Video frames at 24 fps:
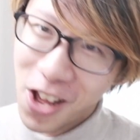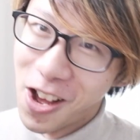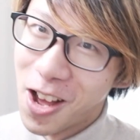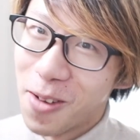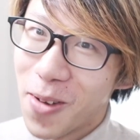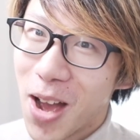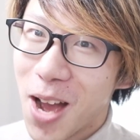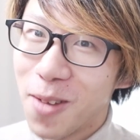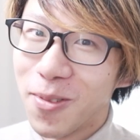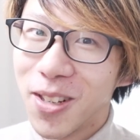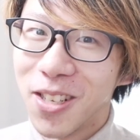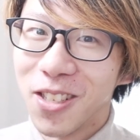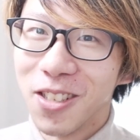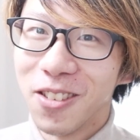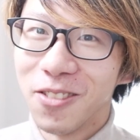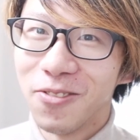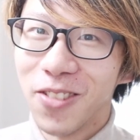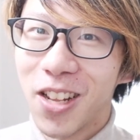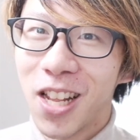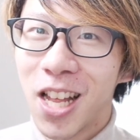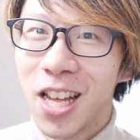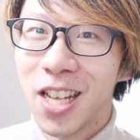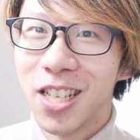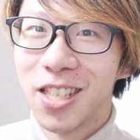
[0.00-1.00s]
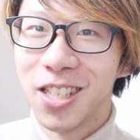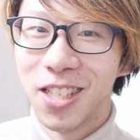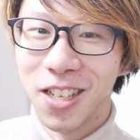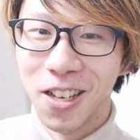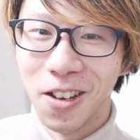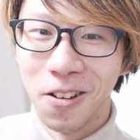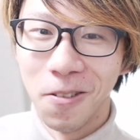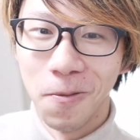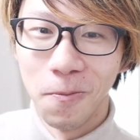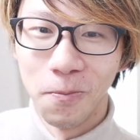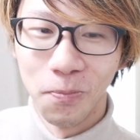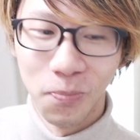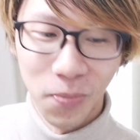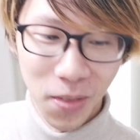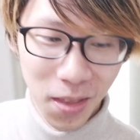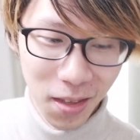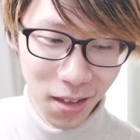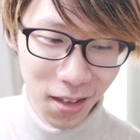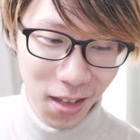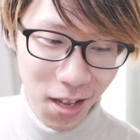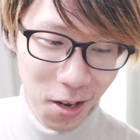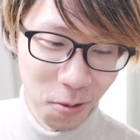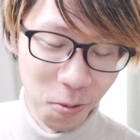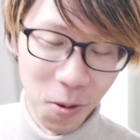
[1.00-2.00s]
I'm happy to reply. So
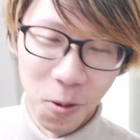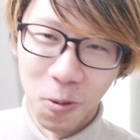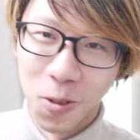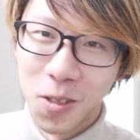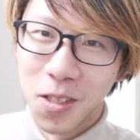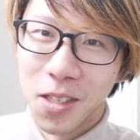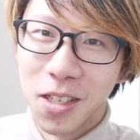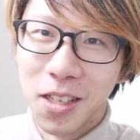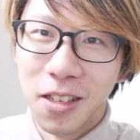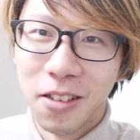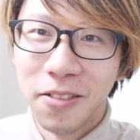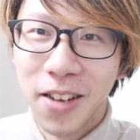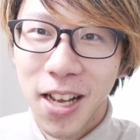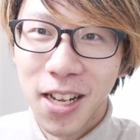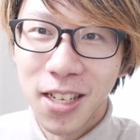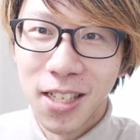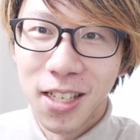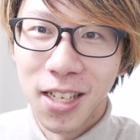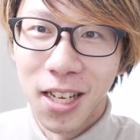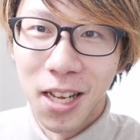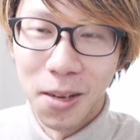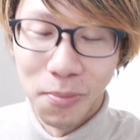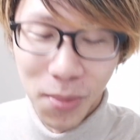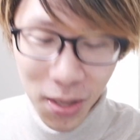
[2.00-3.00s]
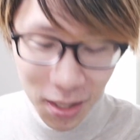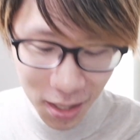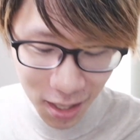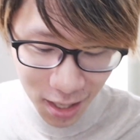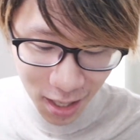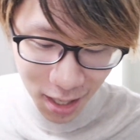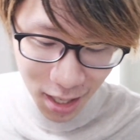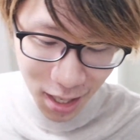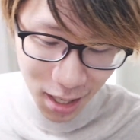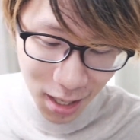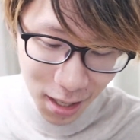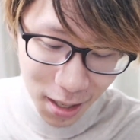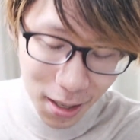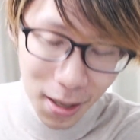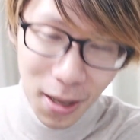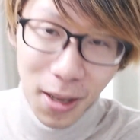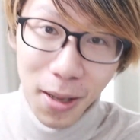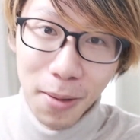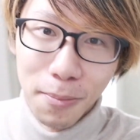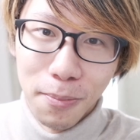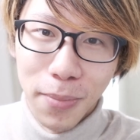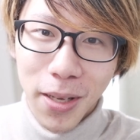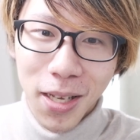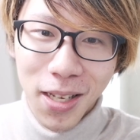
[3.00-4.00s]
yeah, we will see you next time.
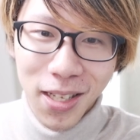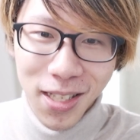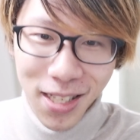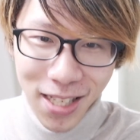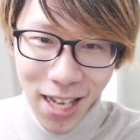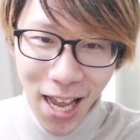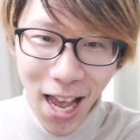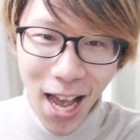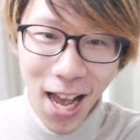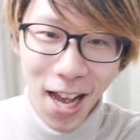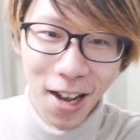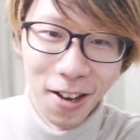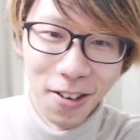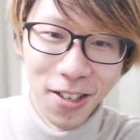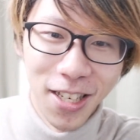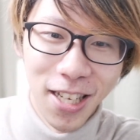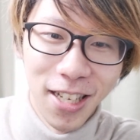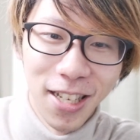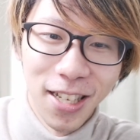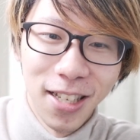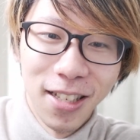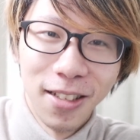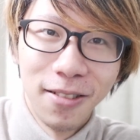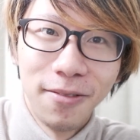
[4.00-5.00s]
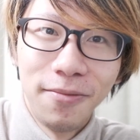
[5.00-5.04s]
Peace out.